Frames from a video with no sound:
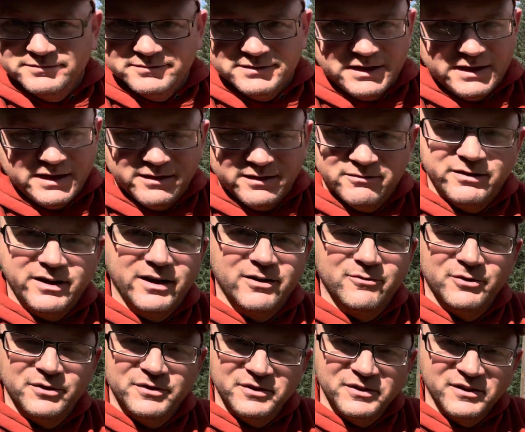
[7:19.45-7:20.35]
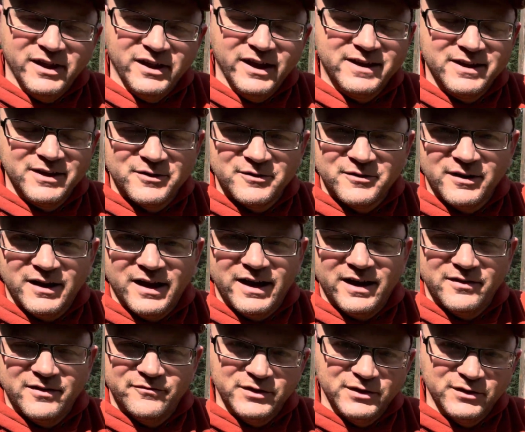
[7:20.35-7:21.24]
I don't care whether you like it or
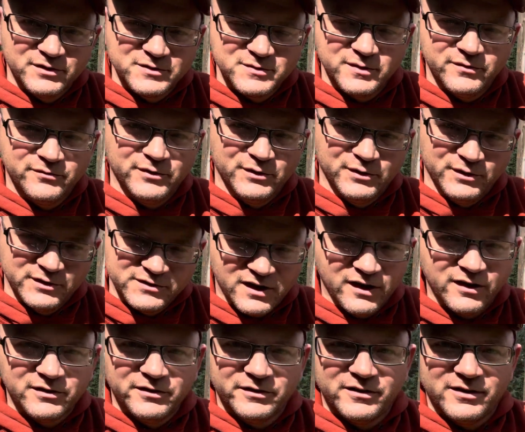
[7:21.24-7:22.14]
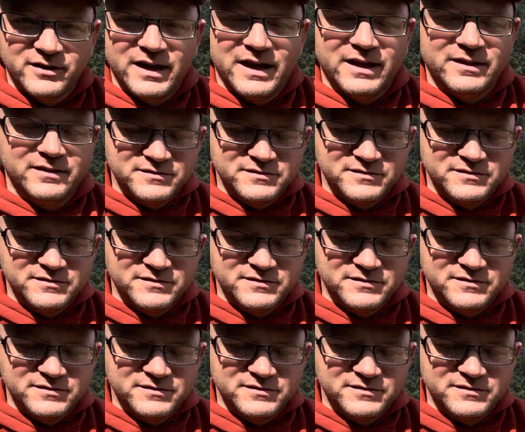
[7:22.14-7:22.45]
not, if it looks ugly or not.